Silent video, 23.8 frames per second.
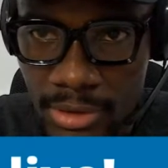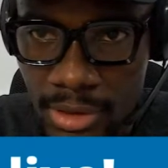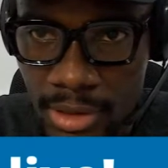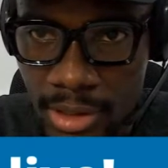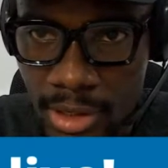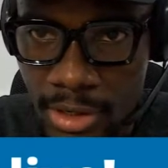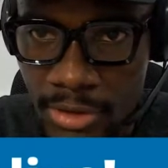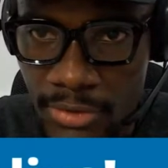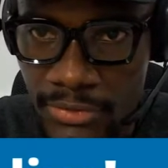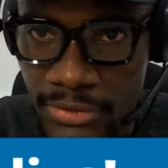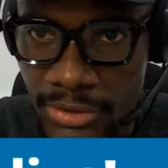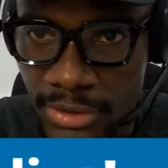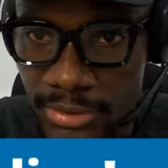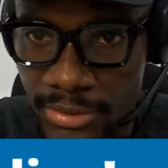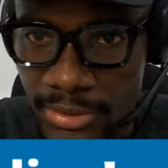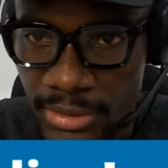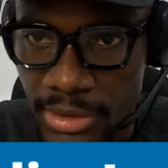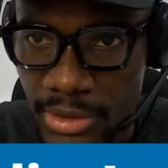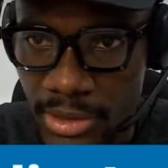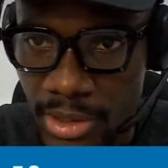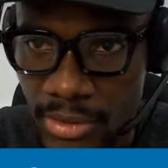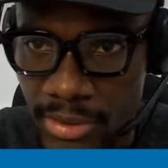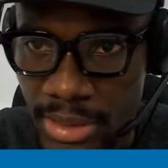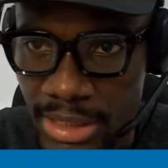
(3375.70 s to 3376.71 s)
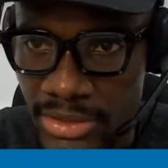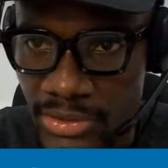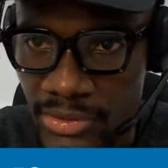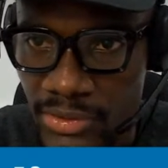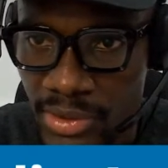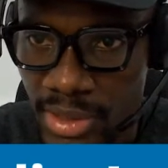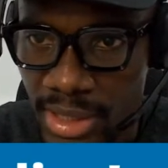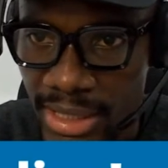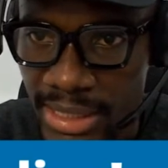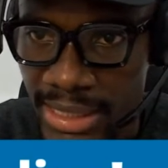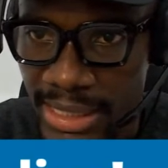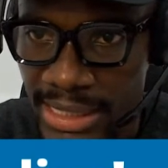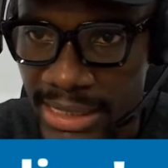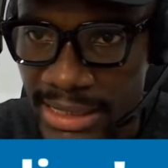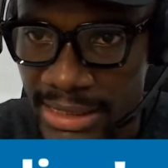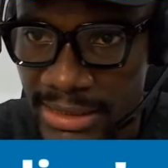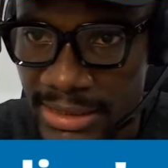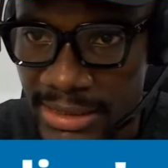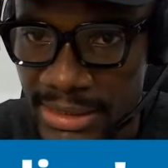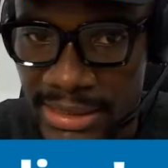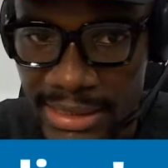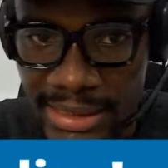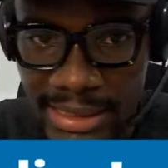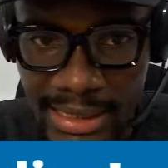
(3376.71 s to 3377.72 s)
Awesome. All right. So go ahead
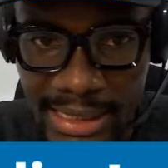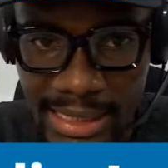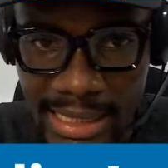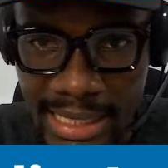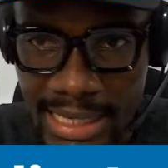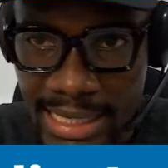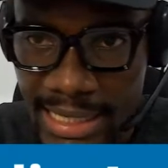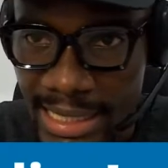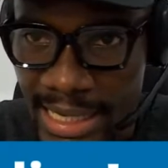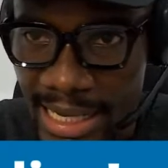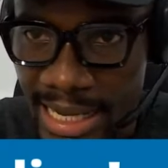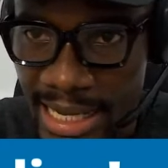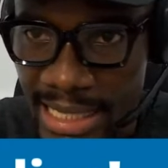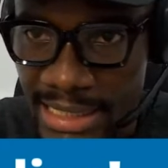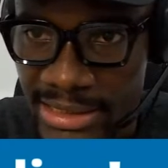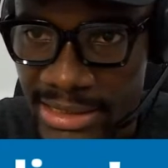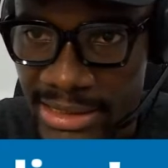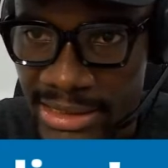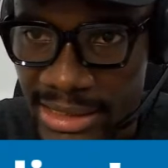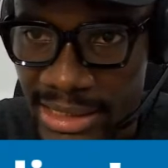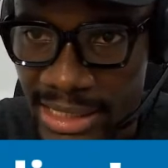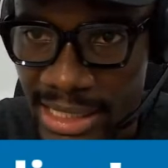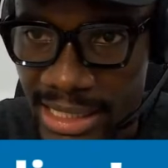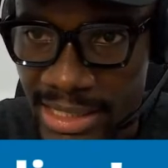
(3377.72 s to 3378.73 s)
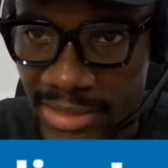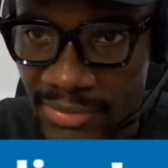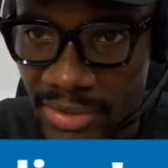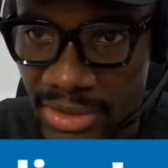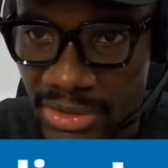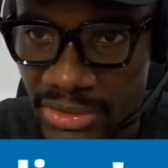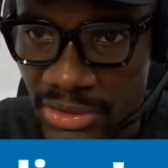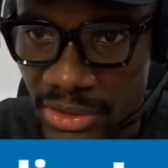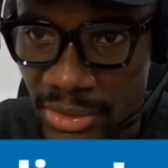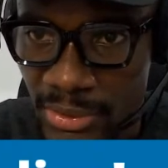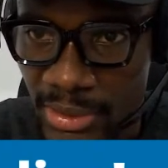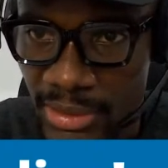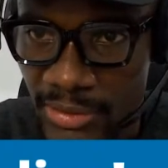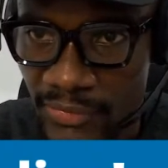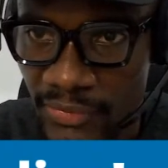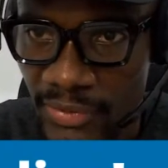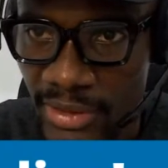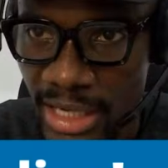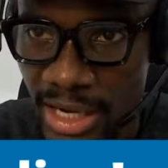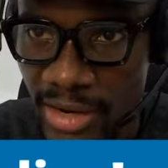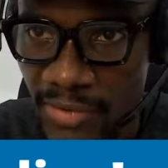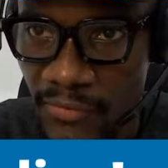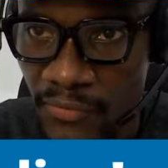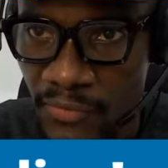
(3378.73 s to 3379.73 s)
and ask any question if
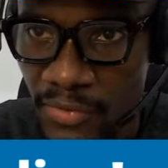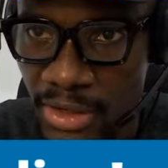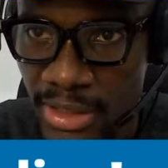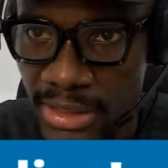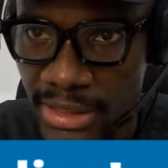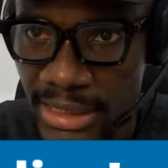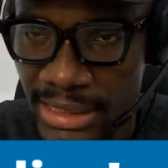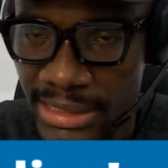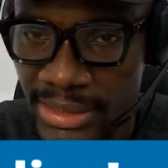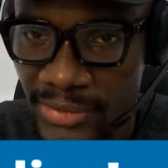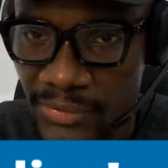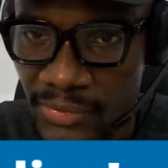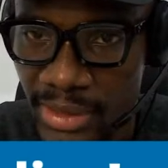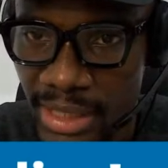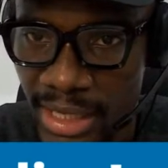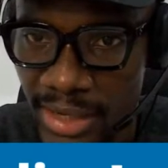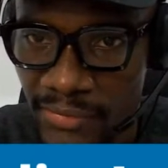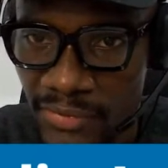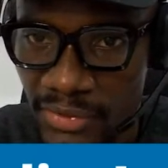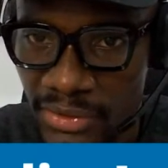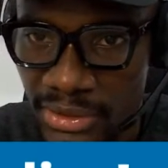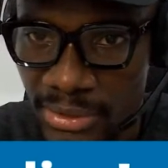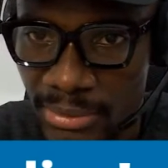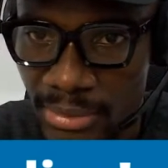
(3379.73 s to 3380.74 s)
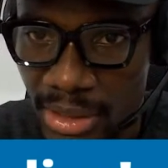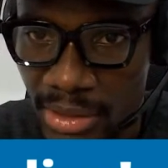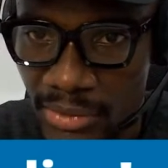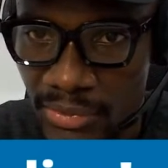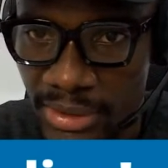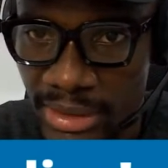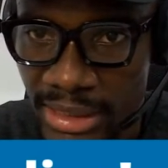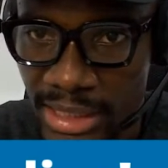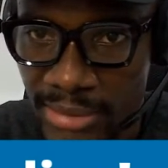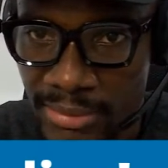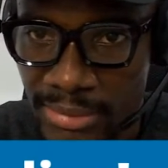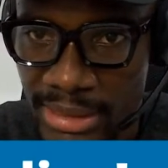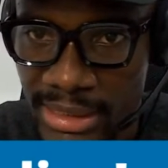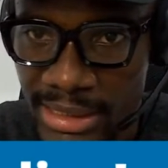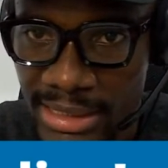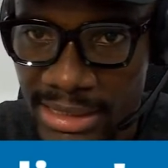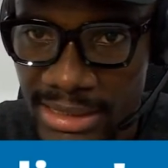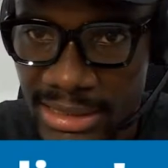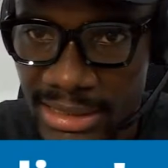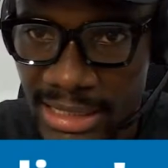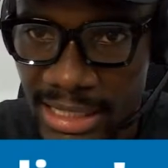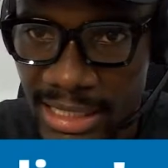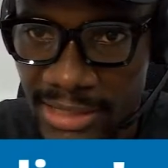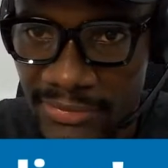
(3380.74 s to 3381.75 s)
you have one. I think we have just about 3
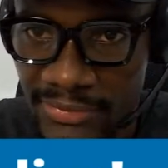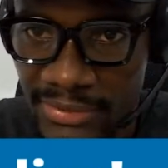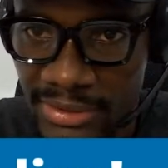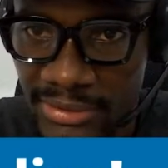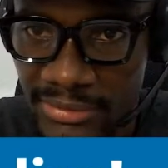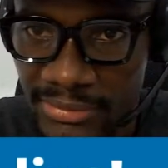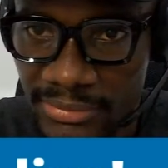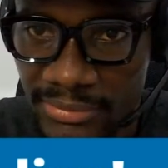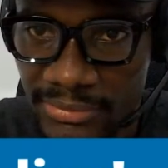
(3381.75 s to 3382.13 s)
minutes left.